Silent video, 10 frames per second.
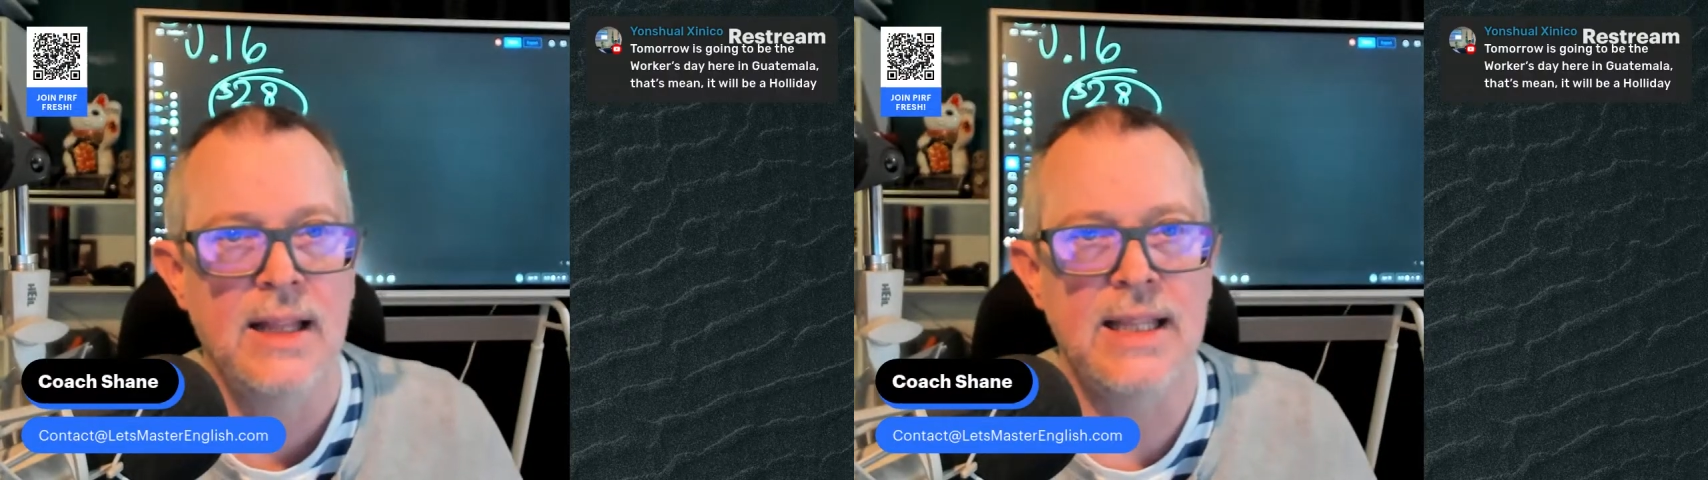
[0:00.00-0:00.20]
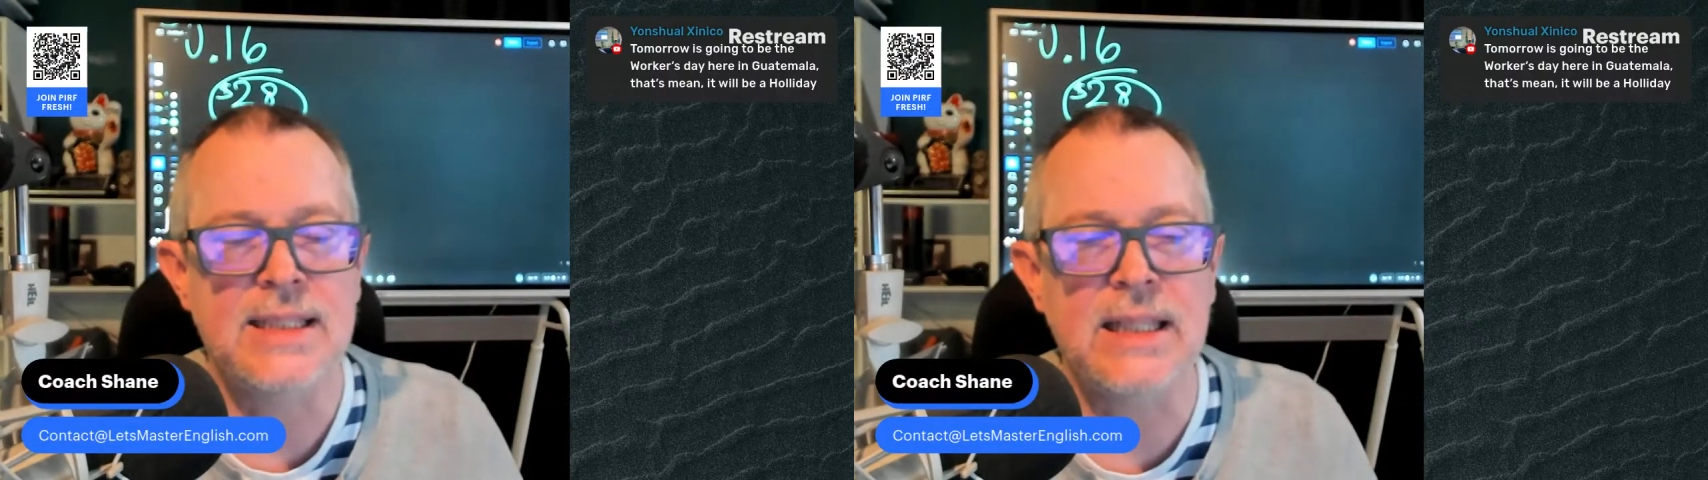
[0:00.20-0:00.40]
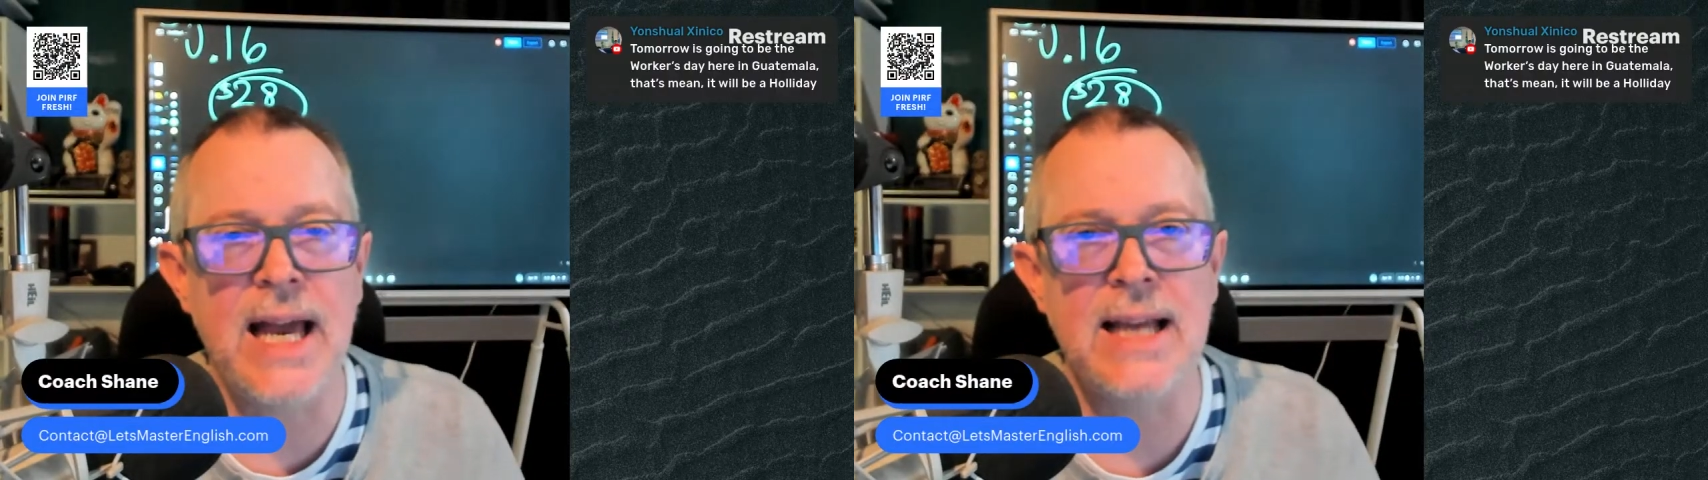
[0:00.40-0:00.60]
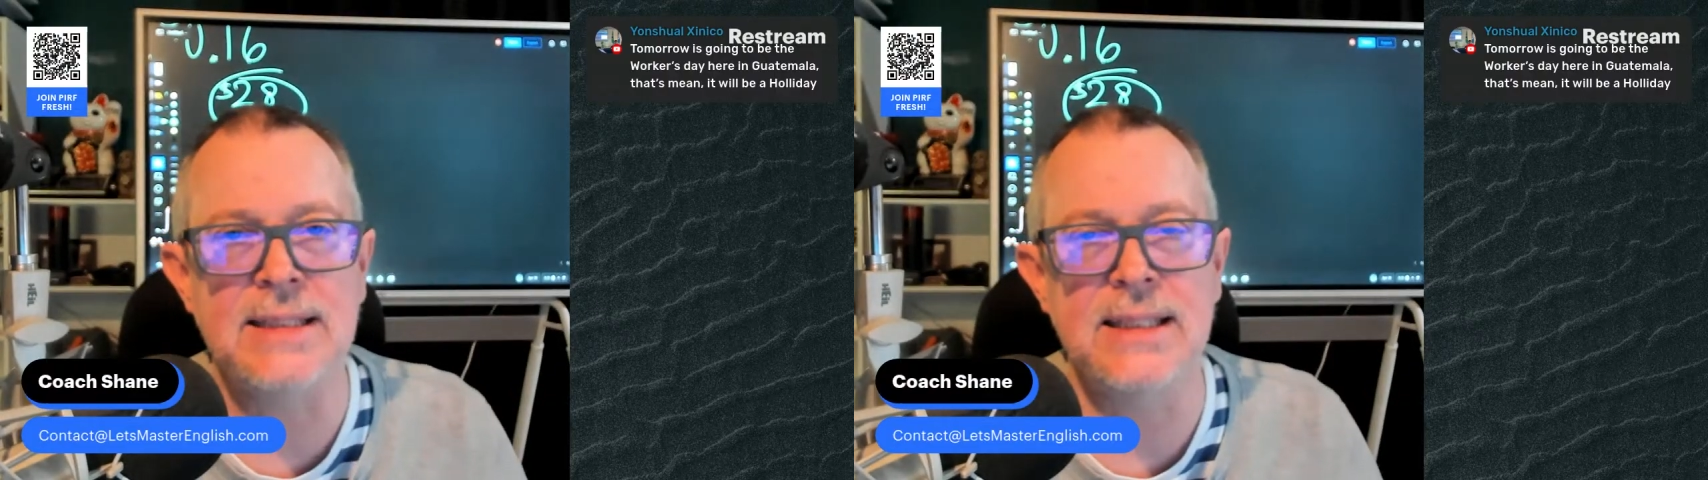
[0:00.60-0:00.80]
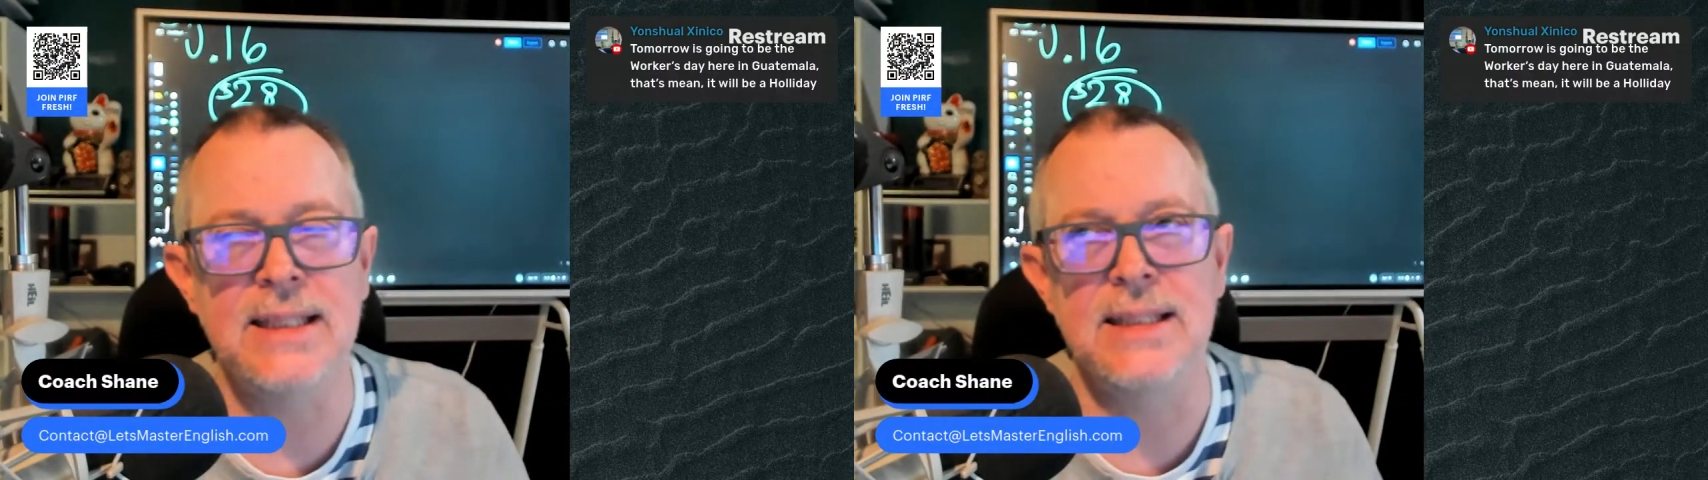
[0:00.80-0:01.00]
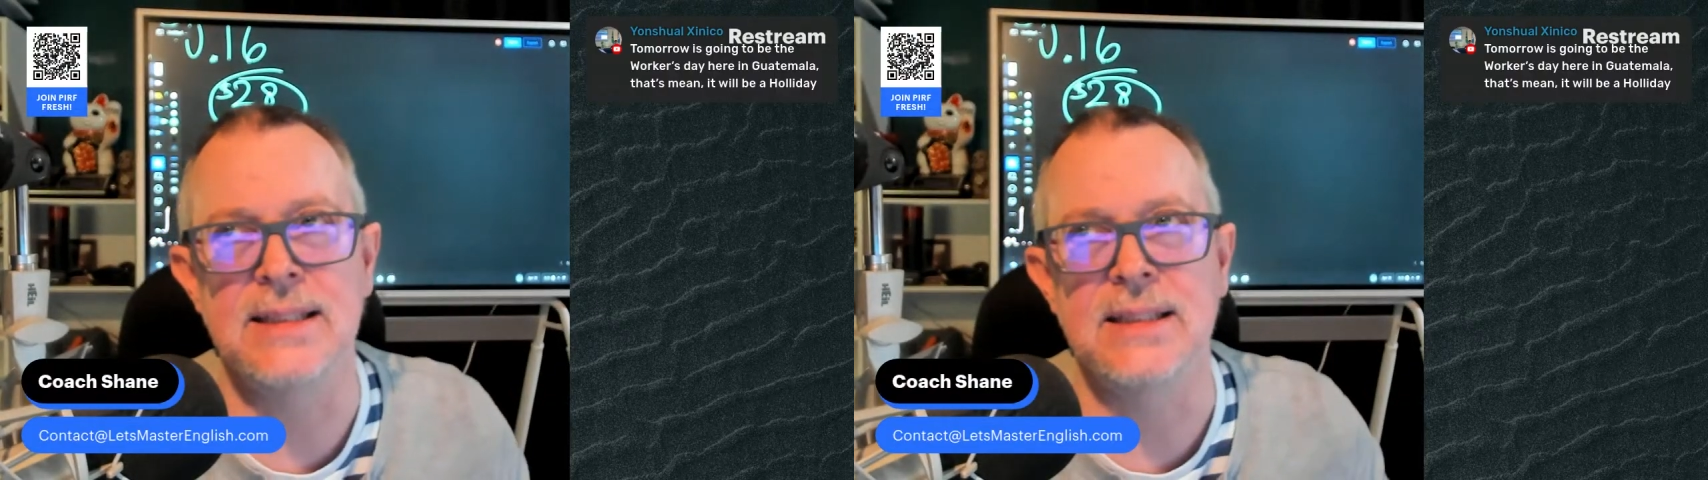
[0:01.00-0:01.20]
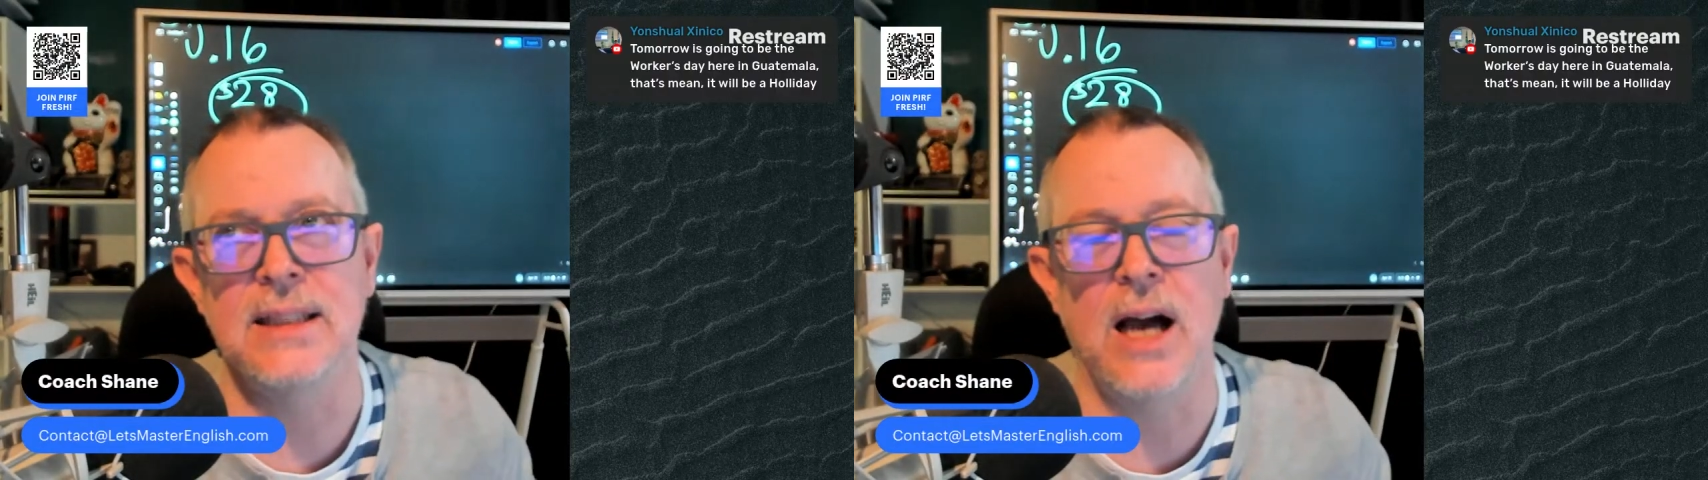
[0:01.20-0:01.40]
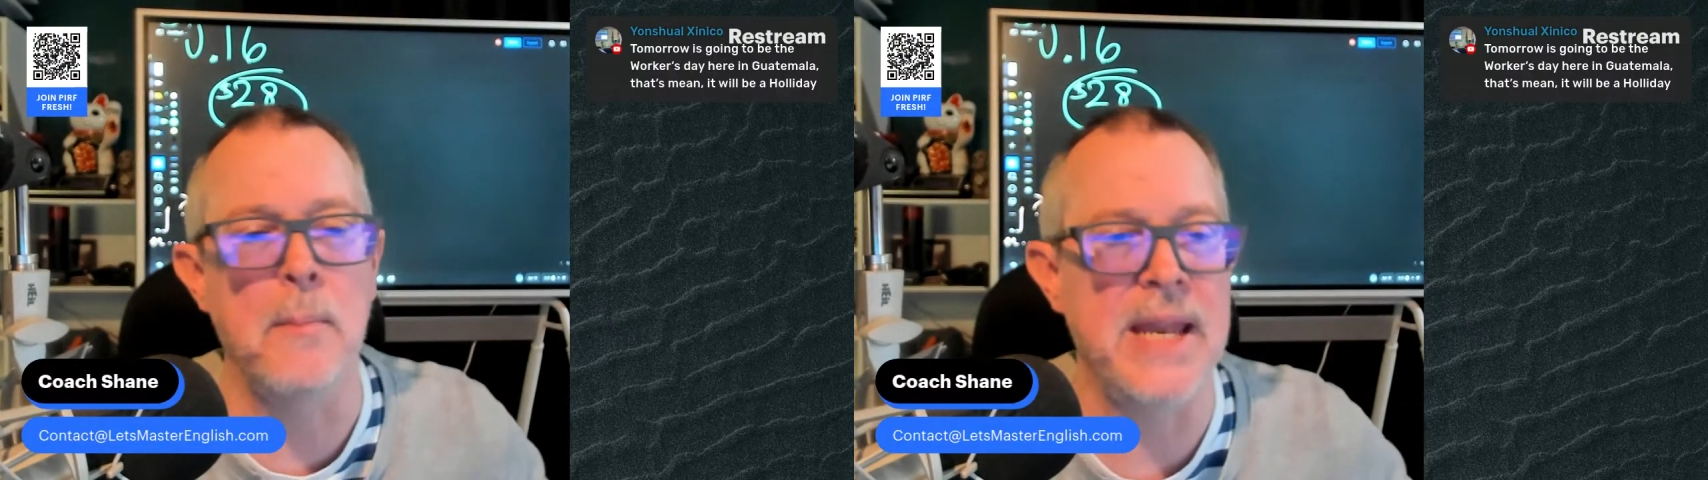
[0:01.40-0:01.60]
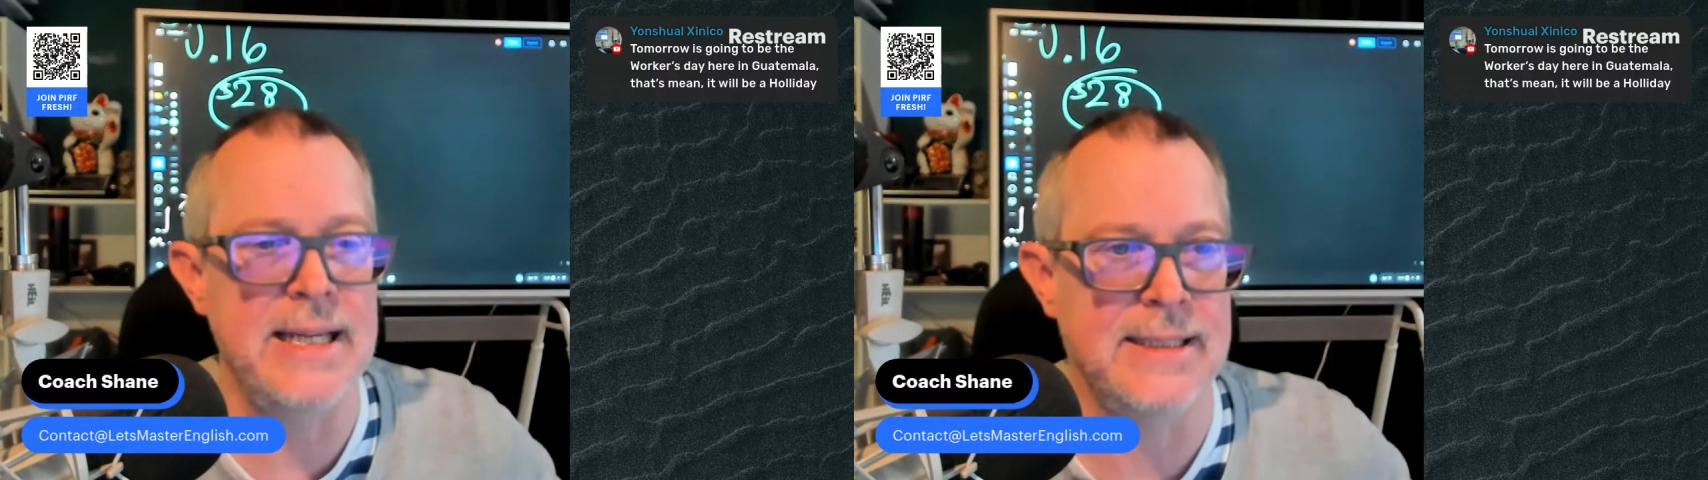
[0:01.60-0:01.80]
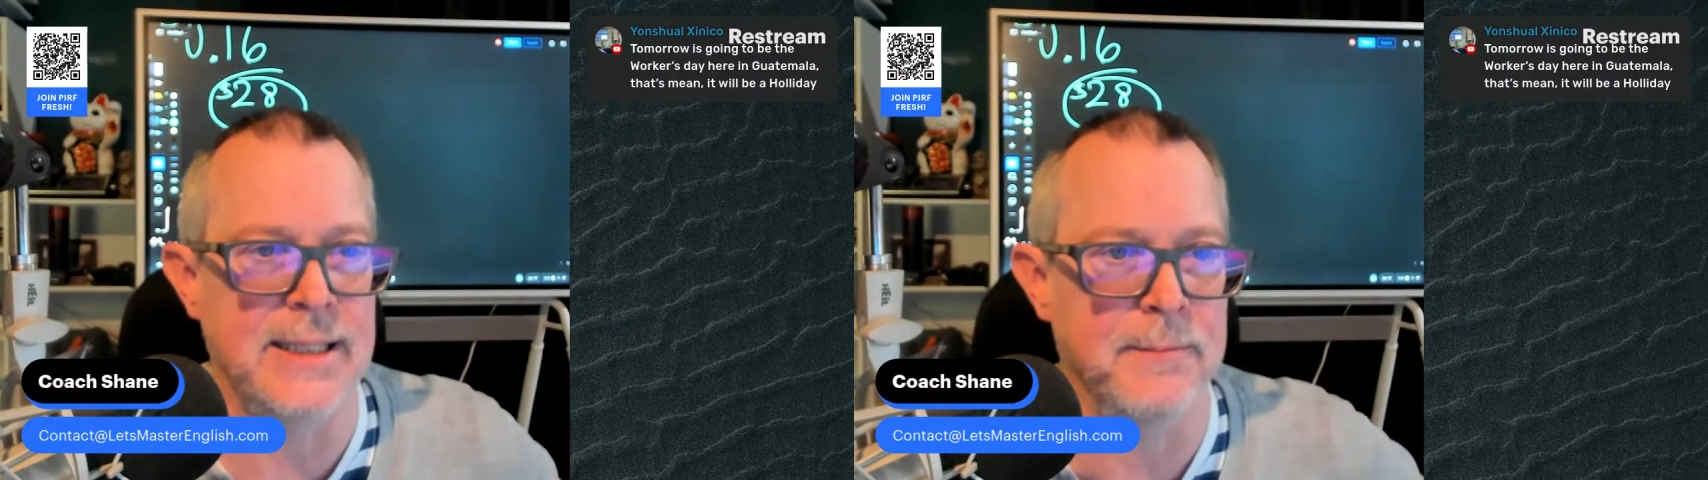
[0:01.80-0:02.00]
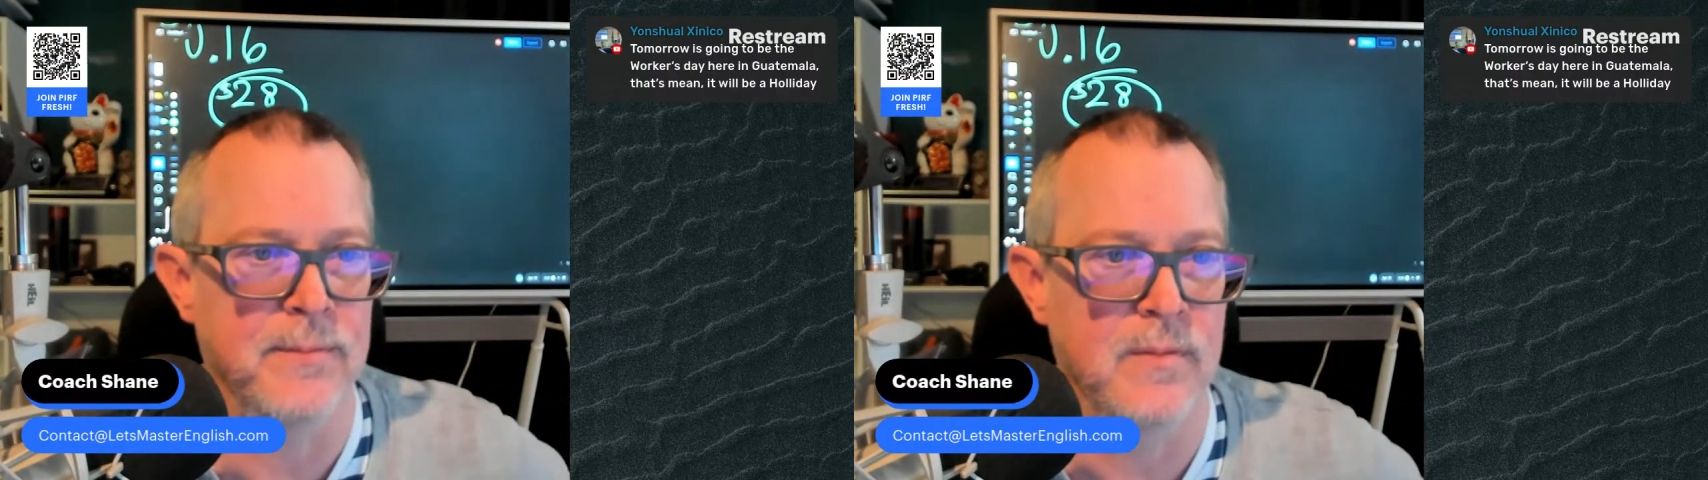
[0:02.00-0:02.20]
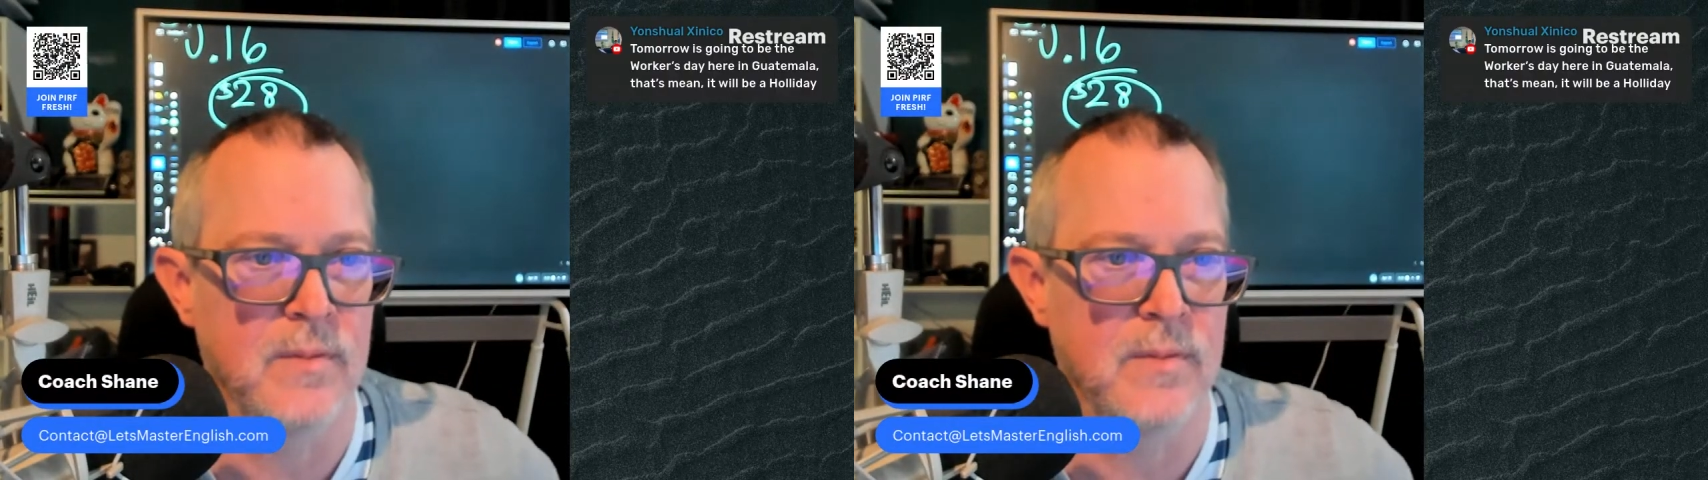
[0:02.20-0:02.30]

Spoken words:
This class is amazing.